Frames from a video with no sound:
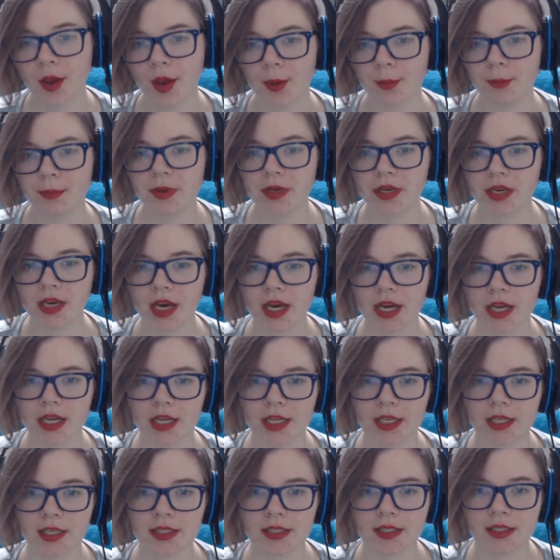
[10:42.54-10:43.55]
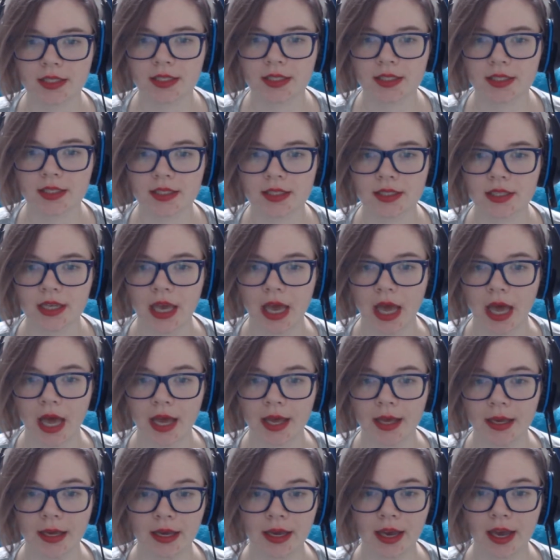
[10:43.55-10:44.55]
because I
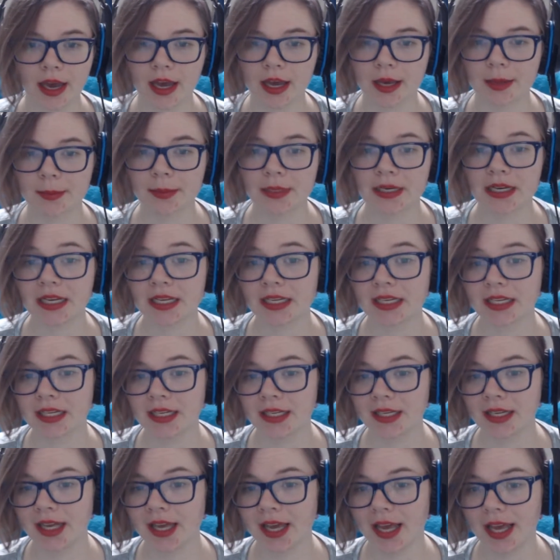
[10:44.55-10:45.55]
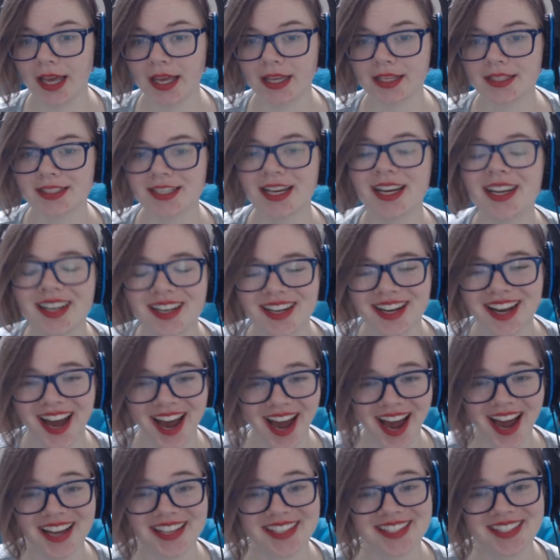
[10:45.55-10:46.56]
am an idiot and
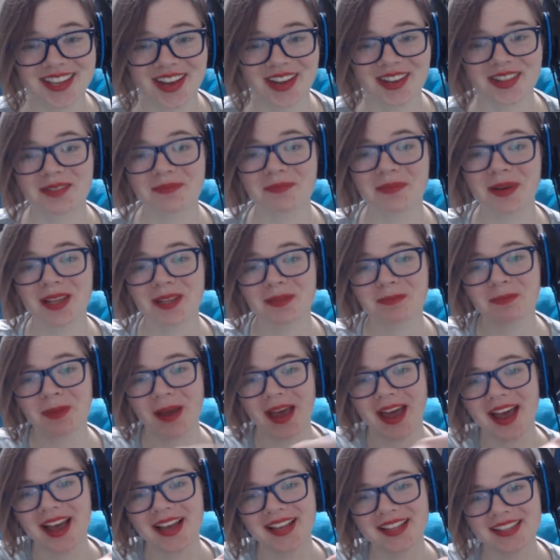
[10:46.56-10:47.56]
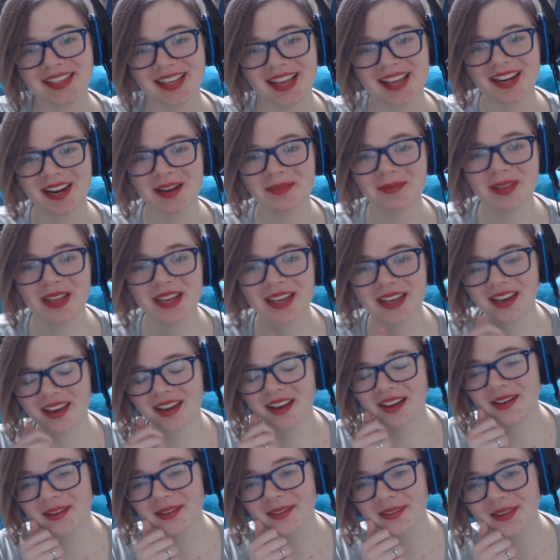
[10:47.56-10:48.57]
I saw the buff path and I'm like,
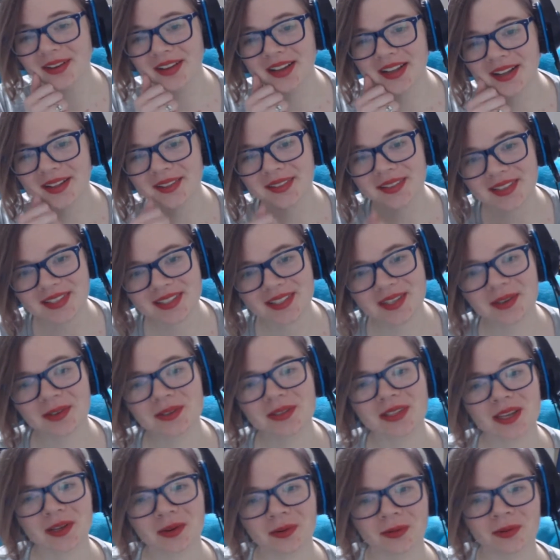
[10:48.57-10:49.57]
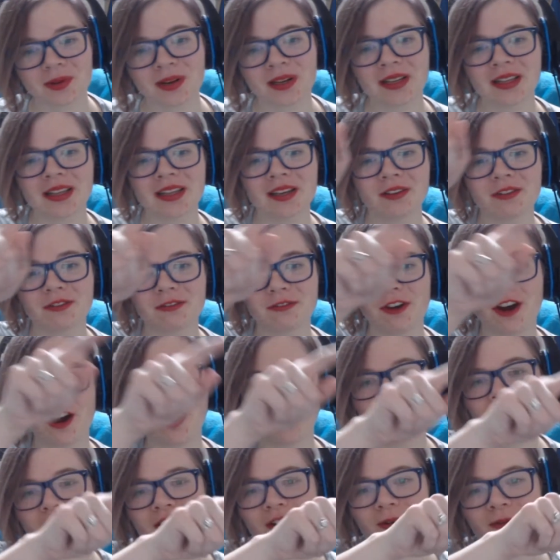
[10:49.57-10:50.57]
oh, this goes like really
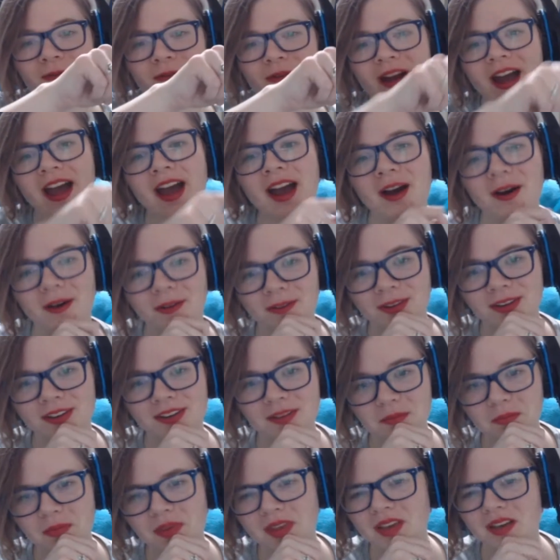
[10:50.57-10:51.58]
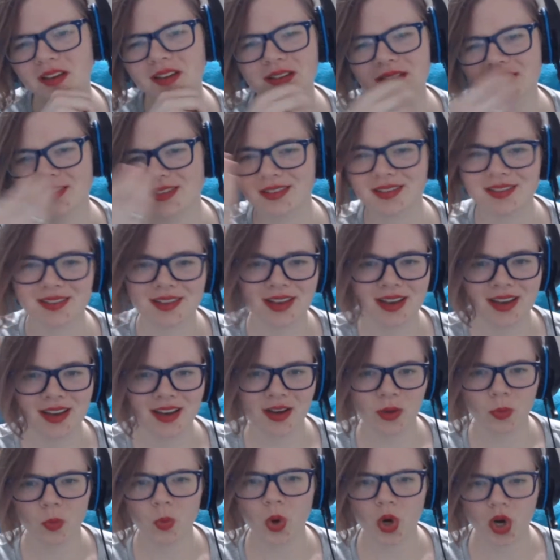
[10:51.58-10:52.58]
far around because
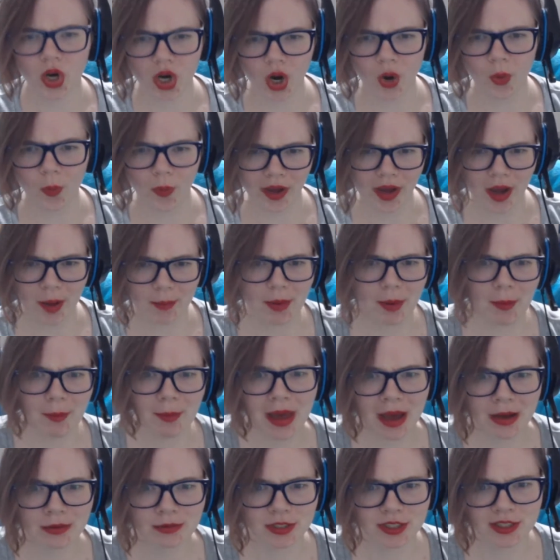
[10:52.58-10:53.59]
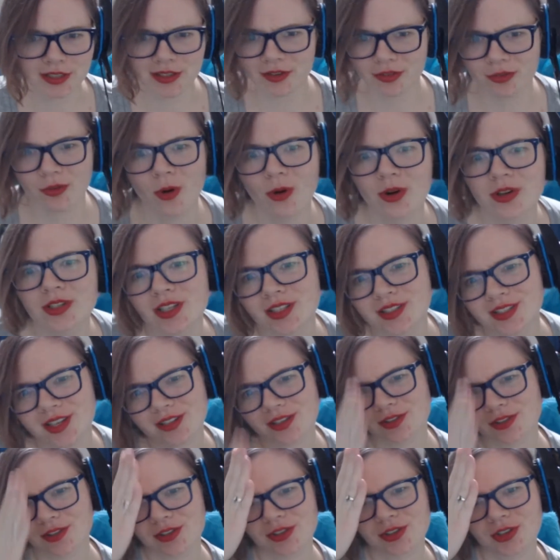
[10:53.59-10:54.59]
we're going up a mountain. Of course it
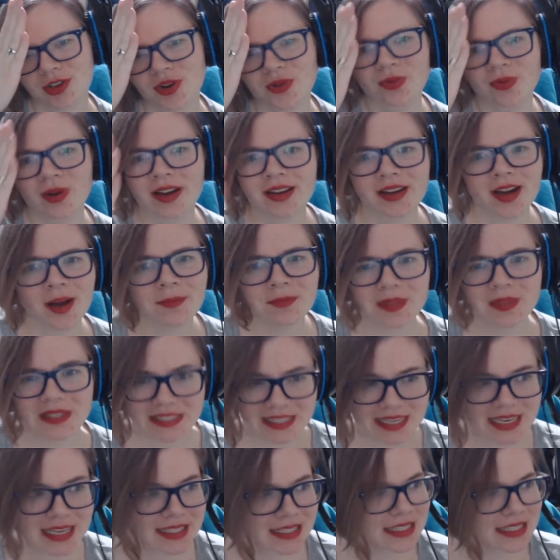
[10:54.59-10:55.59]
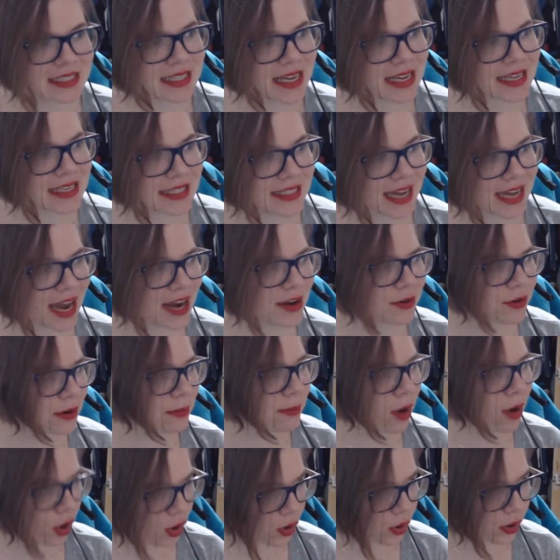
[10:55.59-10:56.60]
doesn't just go right up. This isn't a
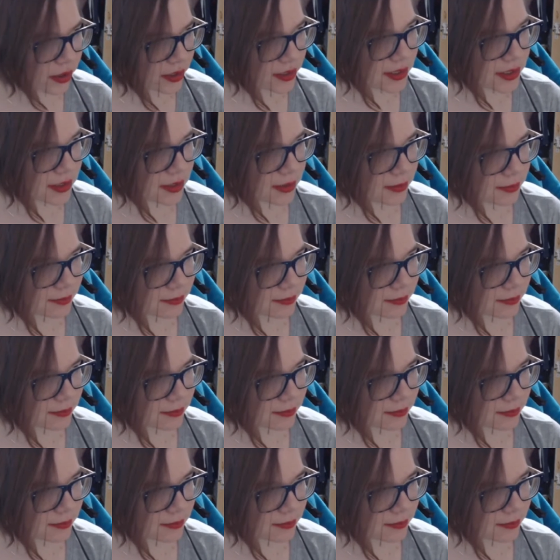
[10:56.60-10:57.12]
Skyrim horse.